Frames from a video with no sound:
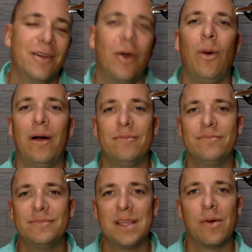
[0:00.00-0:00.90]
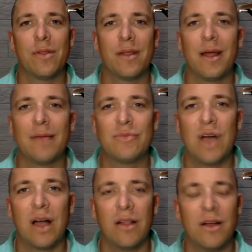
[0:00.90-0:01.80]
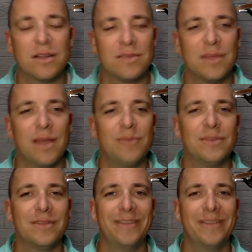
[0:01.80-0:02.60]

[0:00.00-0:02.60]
Oh well, deal with it. I talk long sometimes.